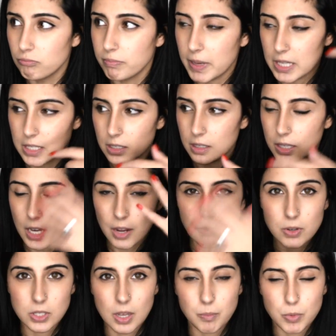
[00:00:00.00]
basically
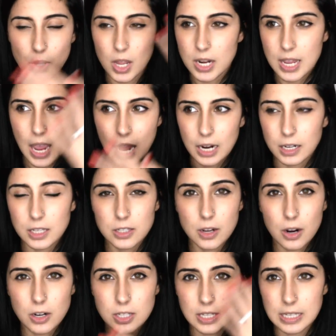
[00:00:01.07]
covers up any acne
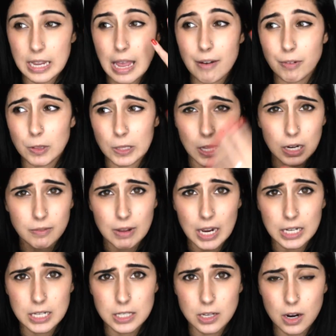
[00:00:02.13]
scars, because I have a lot of
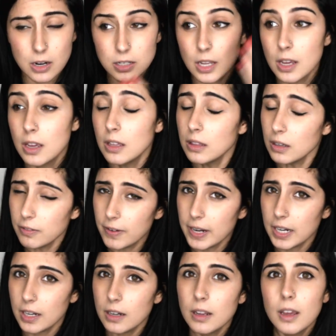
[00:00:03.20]
acne scars. They're
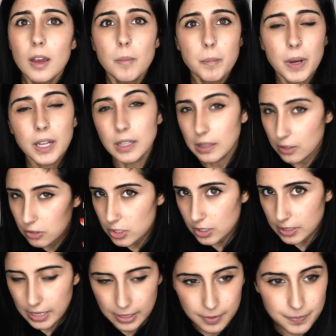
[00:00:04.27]
faded, but they're
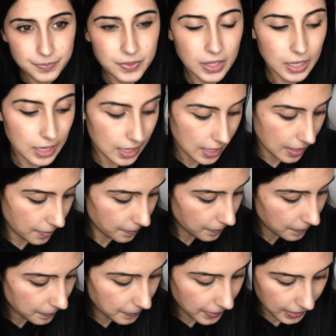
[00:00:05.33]
still there.
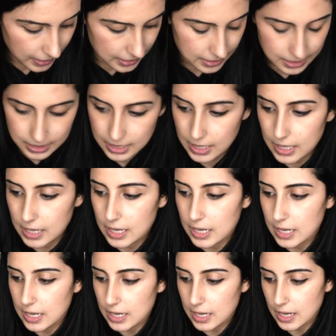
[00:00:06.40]
But
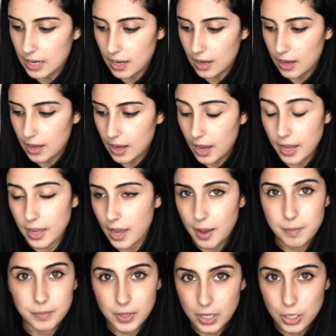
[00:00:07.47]

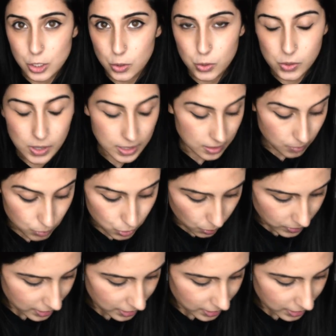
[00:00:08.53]
I'm gonna show you guys. I'm so